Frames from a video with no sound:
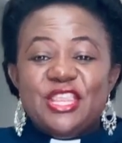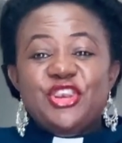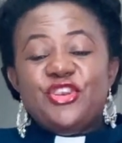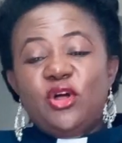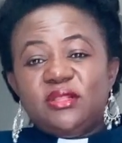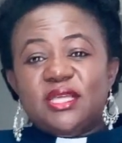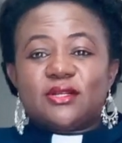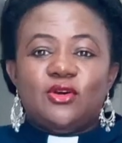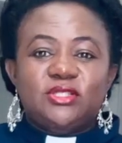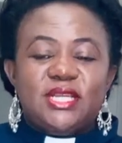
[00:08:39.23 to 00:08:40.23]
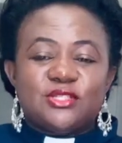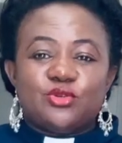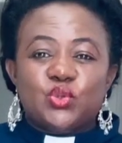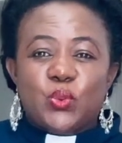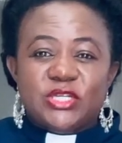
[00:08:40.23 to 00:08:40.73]
Not that God does
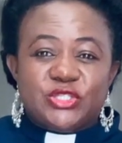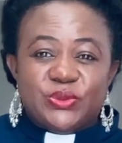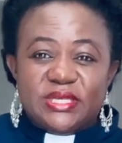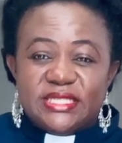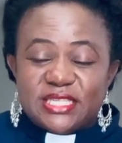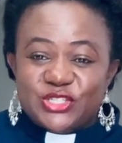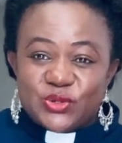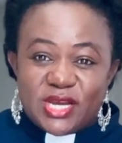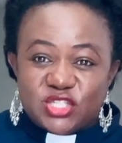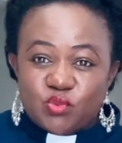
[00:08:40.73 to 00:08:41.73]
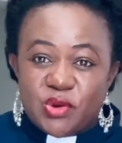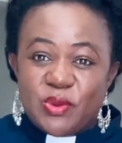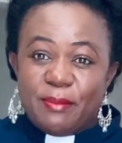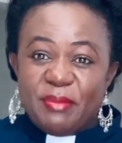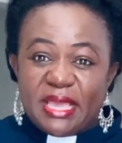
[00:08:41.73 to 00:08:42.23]
not want to listen to us when we
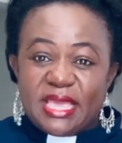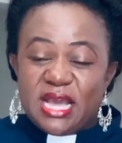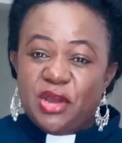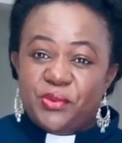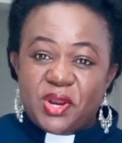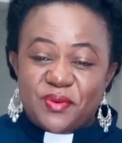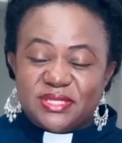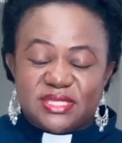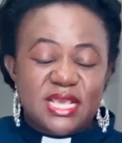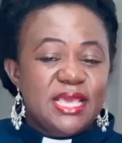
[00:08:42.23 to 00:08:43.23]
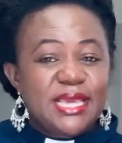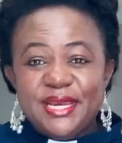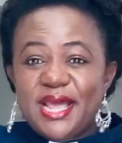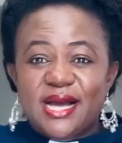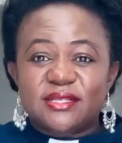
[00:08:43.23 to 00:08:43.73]
are making our requests. He
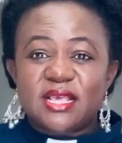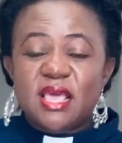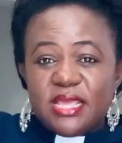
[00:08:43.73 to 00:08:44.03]
does.